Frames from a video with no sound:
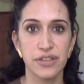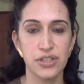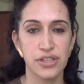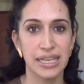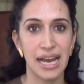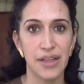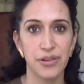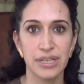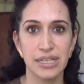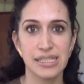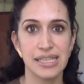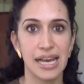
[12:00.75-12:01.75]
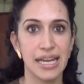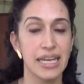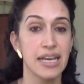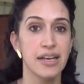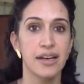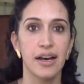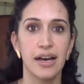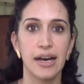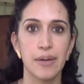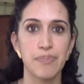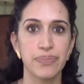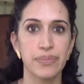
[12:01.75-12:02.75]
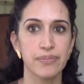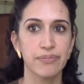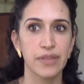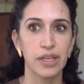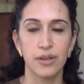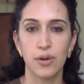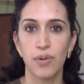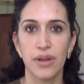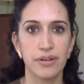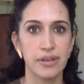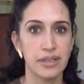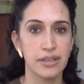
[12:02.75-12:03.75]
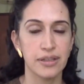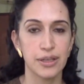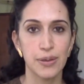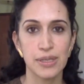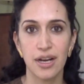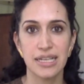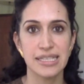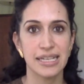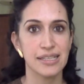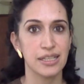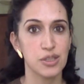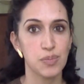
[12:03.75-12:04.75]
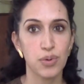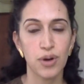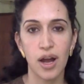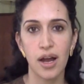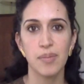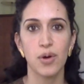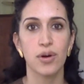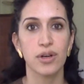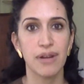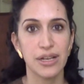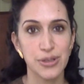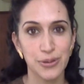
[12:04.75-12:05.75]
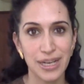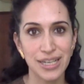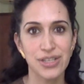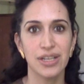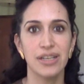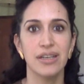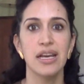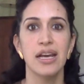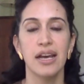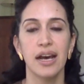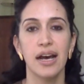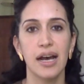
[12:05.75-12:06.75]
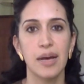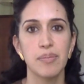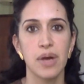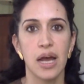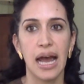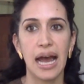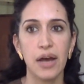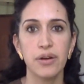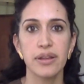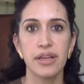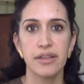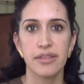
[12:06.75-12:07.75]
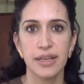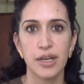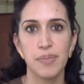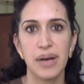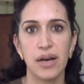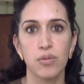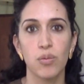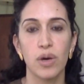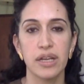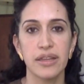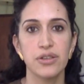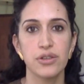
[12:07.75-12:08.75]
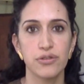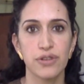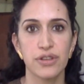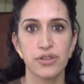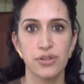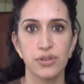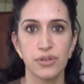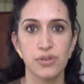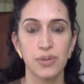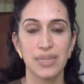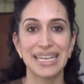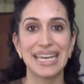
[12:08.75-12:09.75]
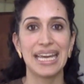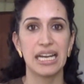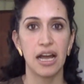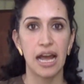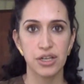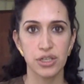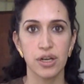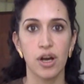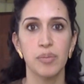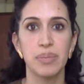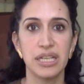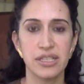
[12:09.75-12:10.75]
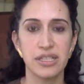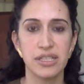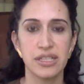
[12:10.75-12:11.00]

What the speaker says: gatherings that, you know, whether in the US context, it's prom or graduation, how do they think about what do they do for their students when they can't actually all be together?